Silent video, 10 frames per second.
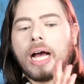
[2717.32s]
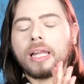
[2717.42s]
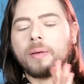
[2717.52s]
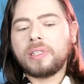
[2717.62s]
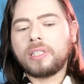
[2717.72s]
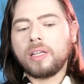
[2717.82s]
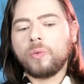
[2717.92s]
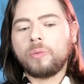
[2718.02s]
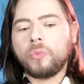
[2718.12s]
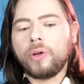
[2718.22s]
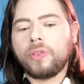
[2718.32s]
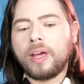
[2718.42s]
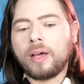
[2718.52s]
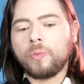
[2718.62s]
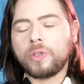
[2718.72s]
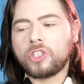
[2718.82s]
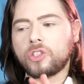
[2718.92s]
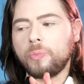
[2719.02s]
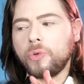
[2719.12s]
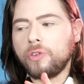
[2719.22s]
let me tell you one more thing, which is
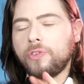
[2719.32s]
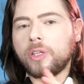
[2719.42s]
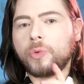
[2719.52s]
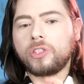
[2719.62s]
so beautiful that